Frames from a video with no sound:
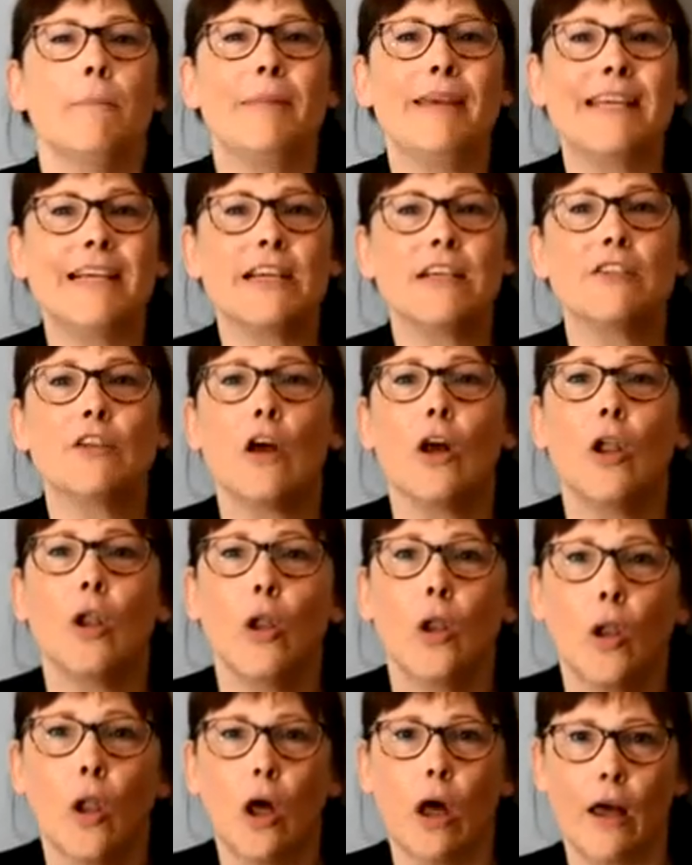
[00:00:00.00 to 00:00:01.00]
Because a
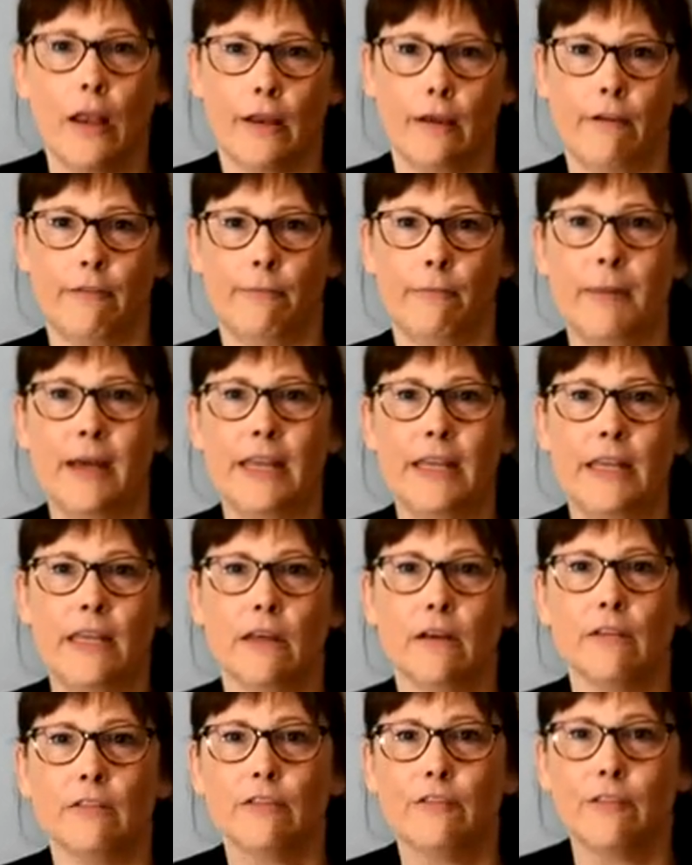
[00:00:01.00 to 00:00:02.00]
lot of
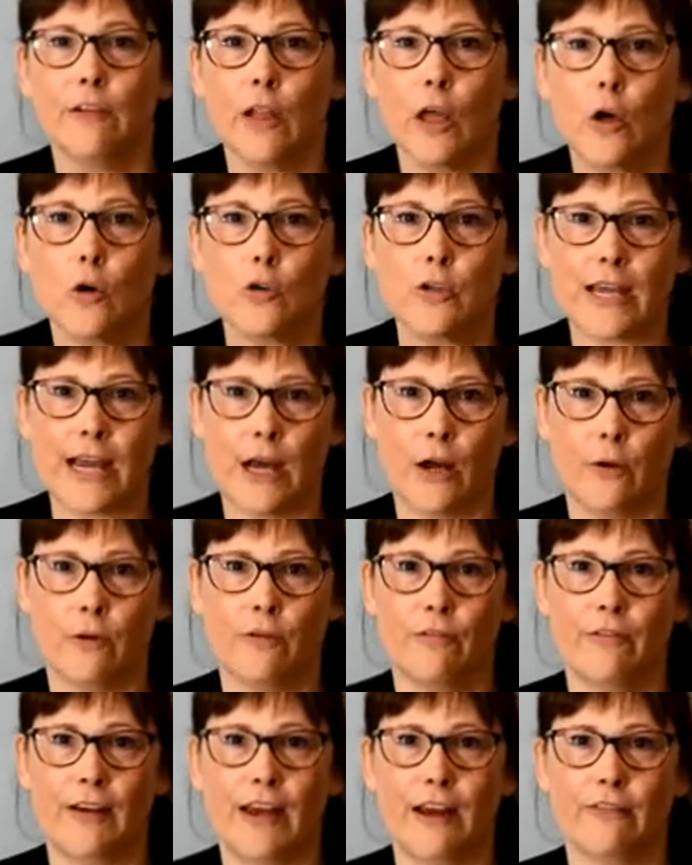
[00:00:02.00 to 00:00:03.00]
money flows out
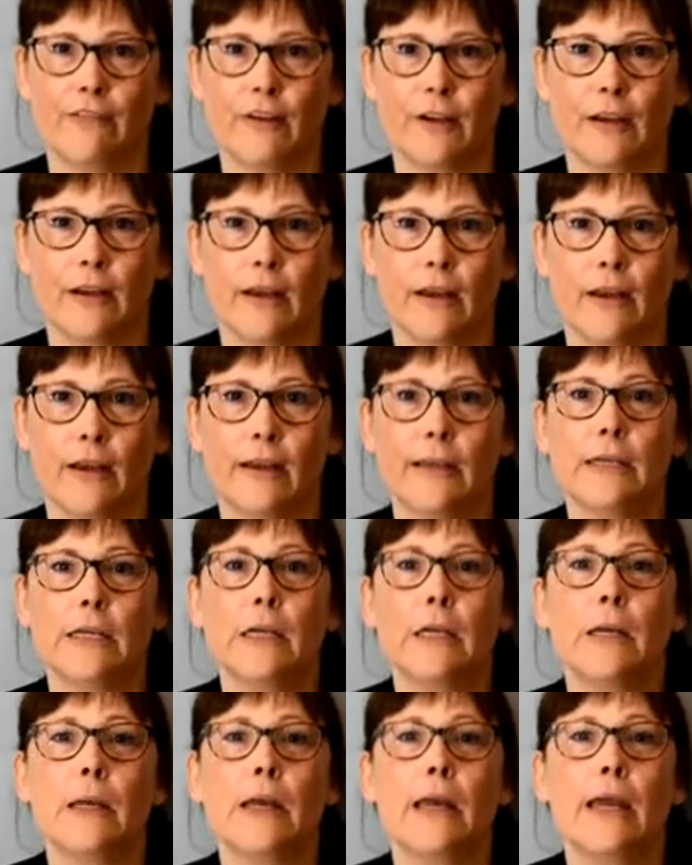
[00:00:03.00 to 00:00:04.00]
of Africa,
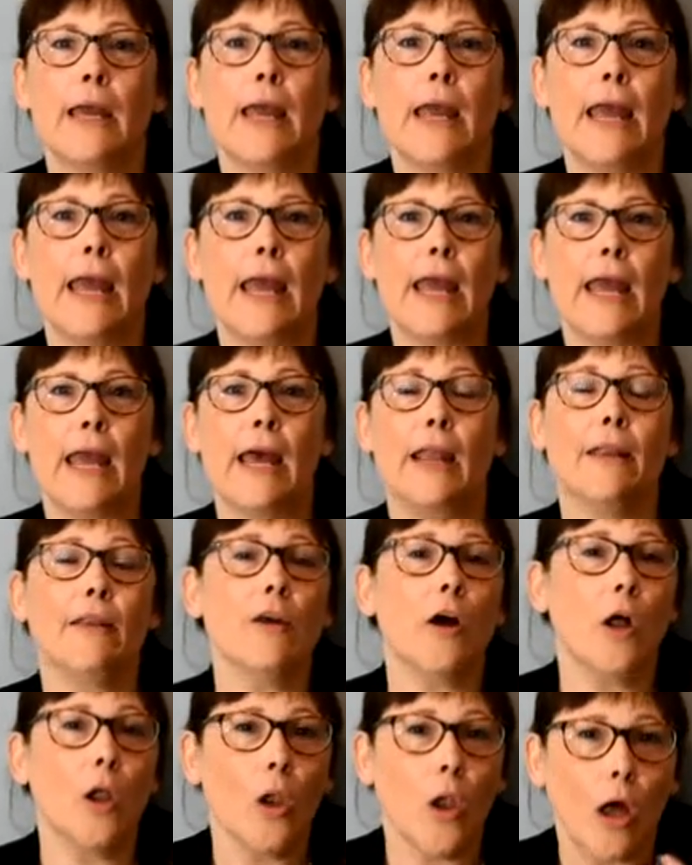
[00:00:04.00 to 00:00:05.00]
and
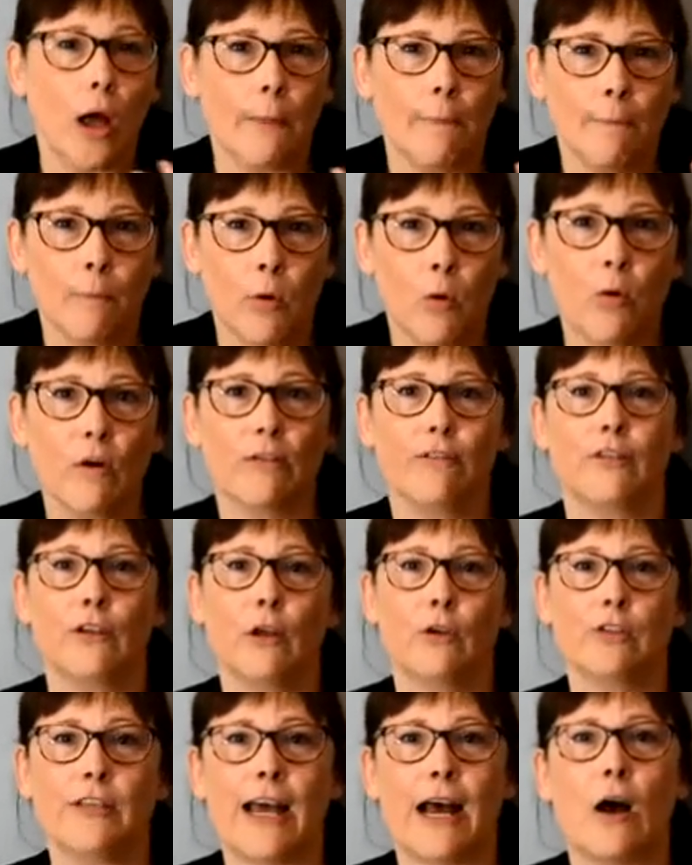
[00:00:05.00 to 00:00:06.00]
a lot more
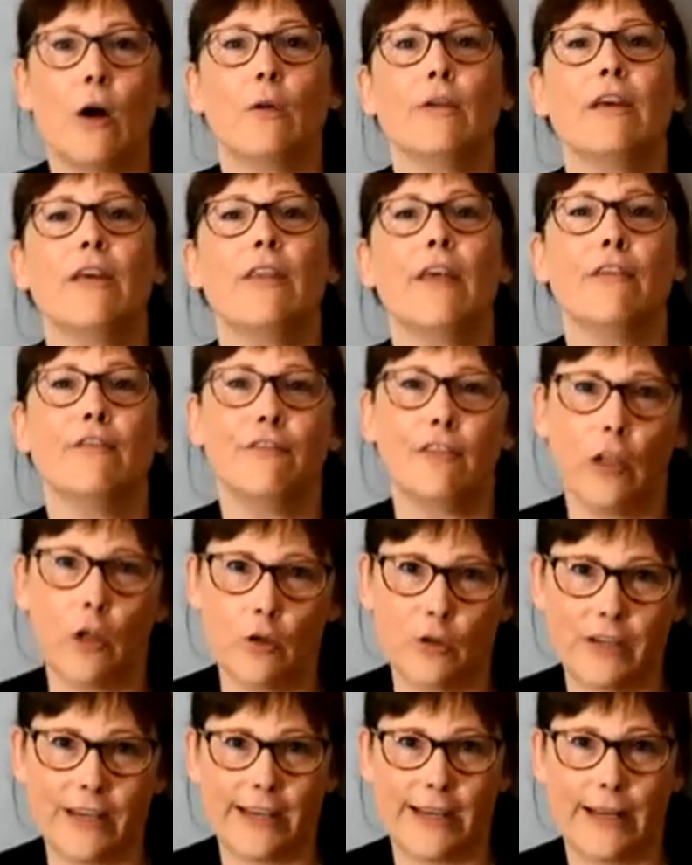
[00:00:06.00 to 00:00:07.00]
flows out than
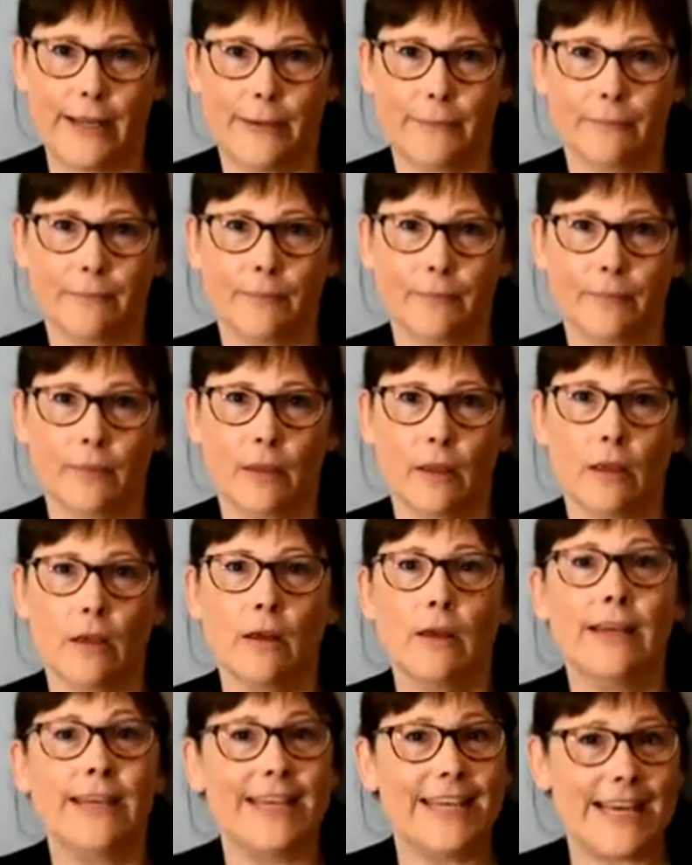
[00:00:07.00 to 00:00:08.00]
flows in.
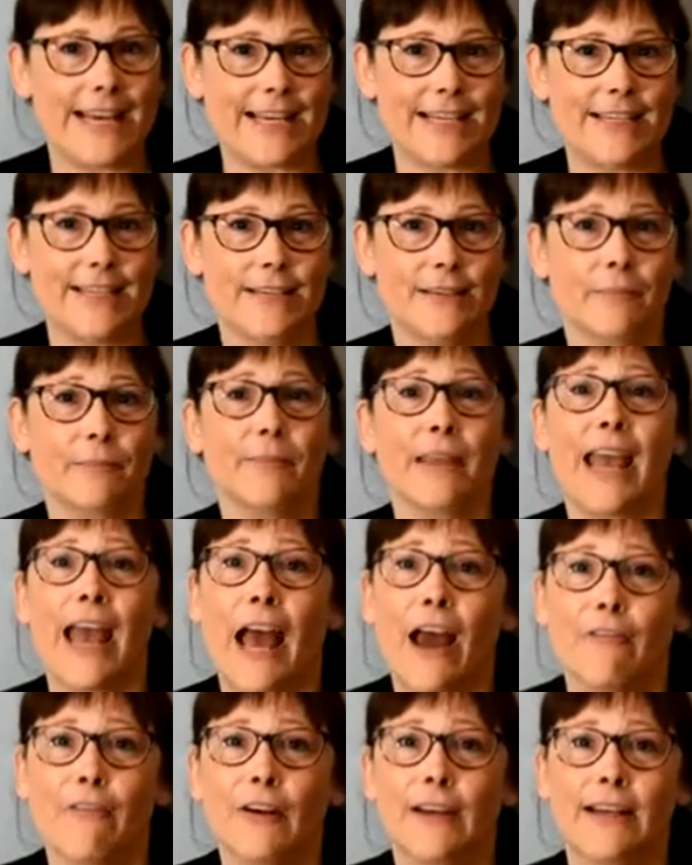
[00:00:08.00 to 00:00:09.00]
Yes,
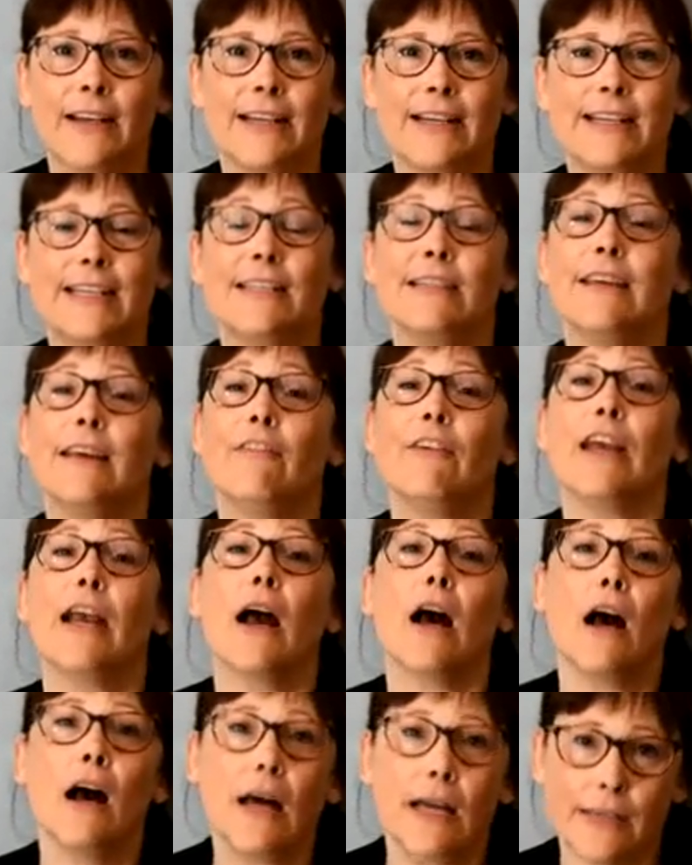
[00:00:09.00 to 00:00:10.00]
Africa is
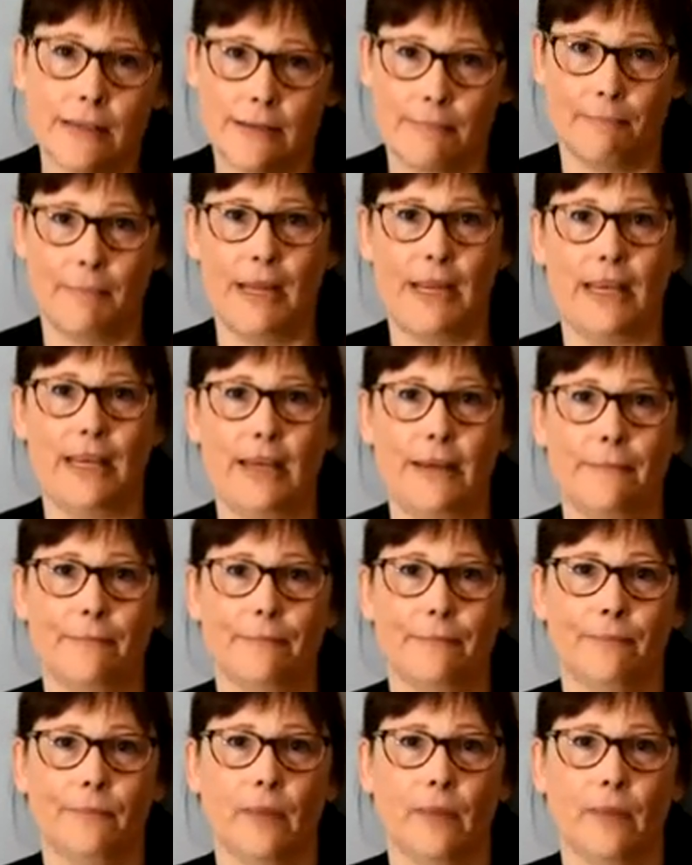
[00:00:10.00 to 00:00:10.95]
giving us money.